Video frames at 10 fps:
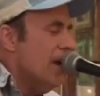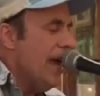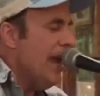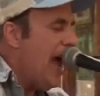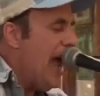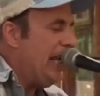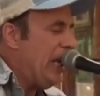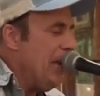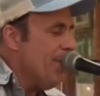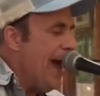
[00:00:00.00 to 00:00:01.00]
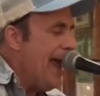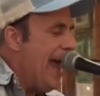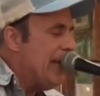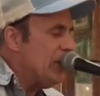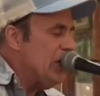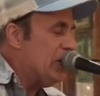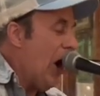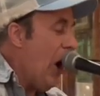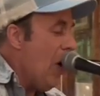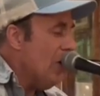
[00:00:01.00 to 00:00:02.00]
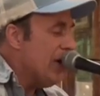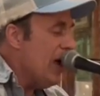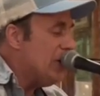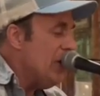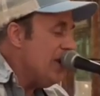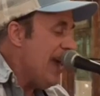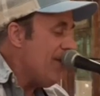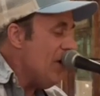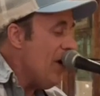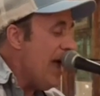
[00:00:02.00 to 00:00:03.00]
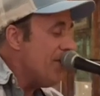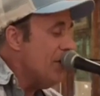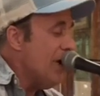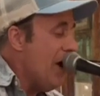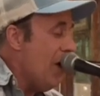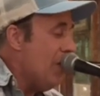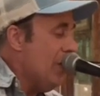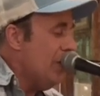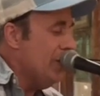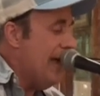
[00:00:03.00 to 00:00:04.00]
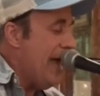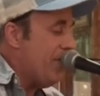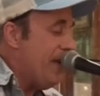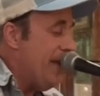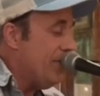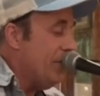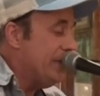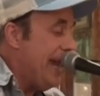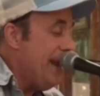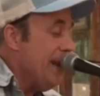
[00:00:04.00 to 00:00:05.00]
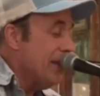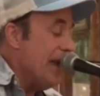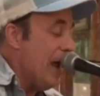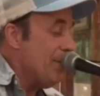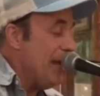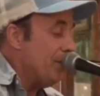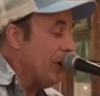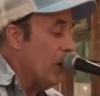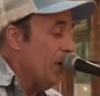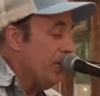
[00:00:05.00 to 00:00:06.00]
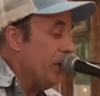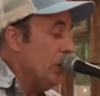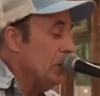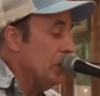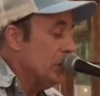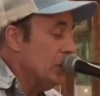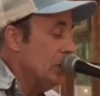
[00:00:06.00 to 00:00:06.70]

And I keep my ass in tow, cause you never ever know that fateful date that I might blow a fuse